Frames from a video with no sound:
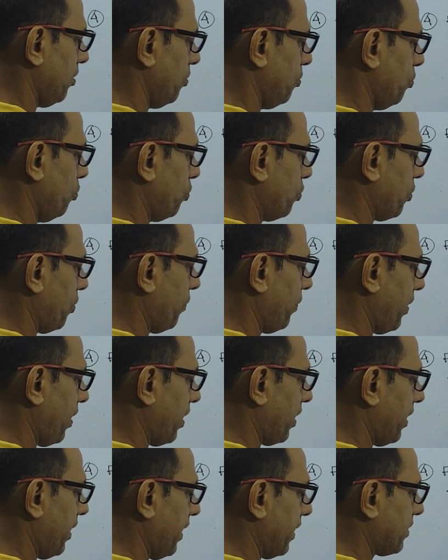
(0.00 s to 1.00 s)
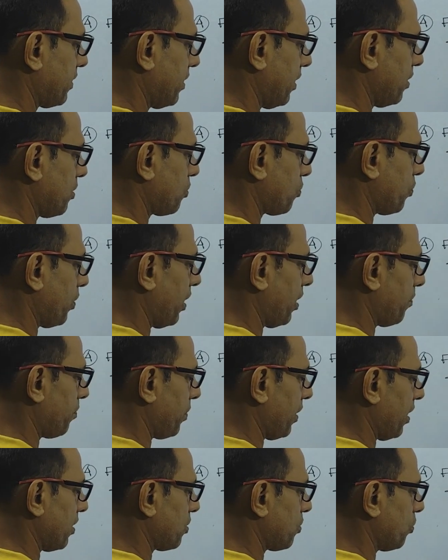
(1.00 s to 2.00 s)
root over x square
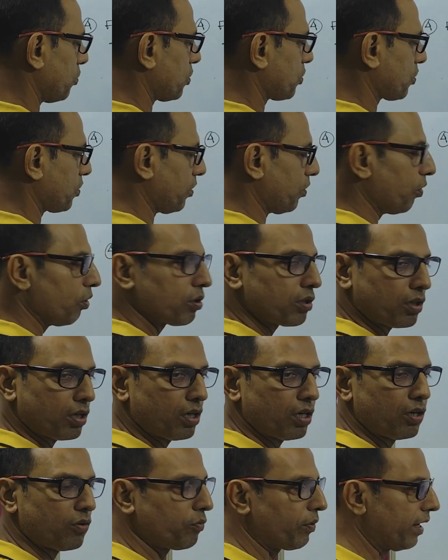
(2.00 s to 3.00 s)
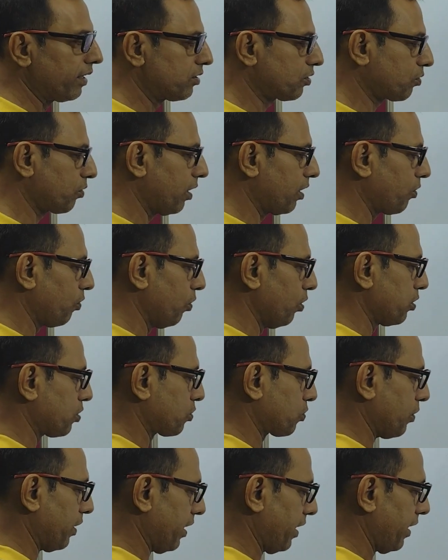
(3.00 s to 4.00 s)
plus y square whole
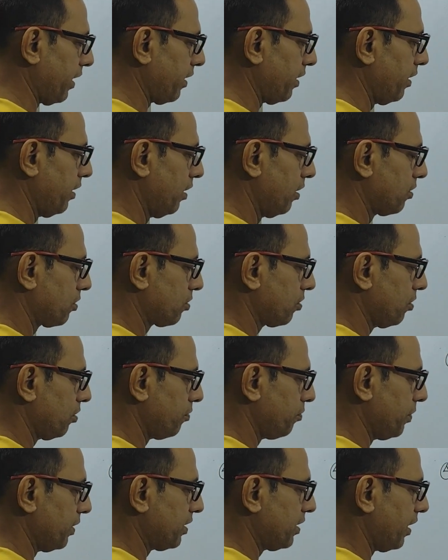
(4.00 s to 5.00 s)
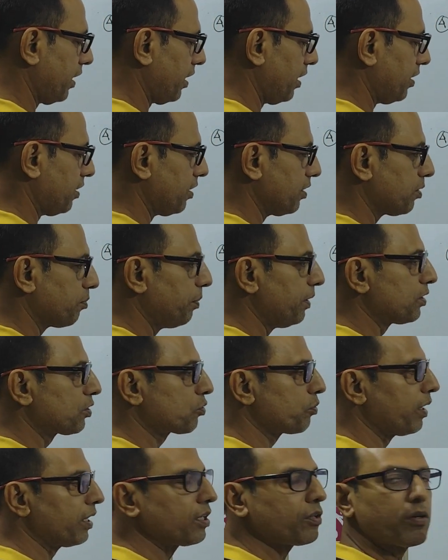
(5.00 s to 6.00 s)
square. So basically it is b
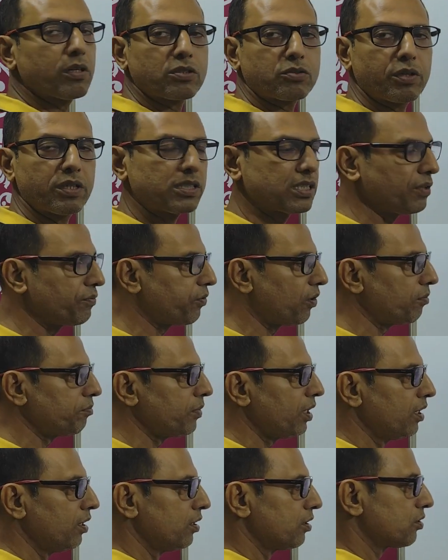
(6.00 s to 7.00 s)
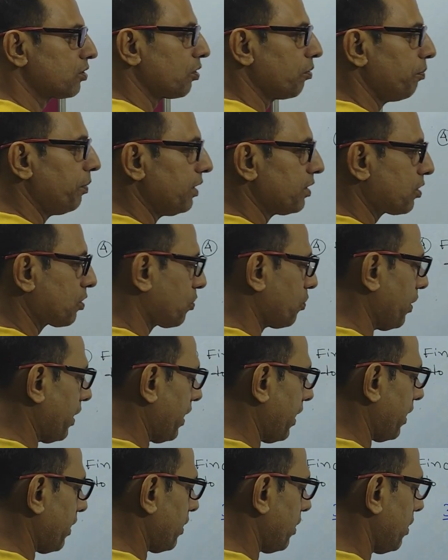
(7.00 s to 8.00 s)
square equals to ac form. So b
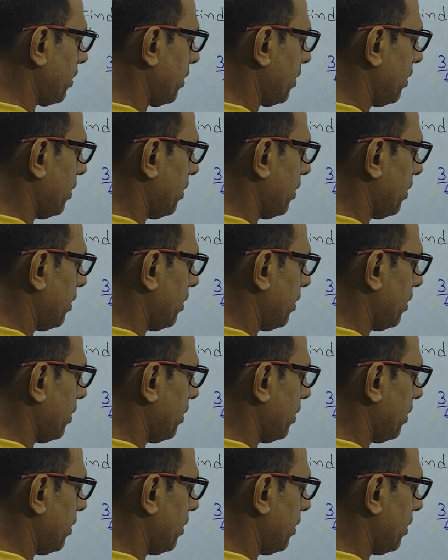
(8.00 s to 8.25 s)
square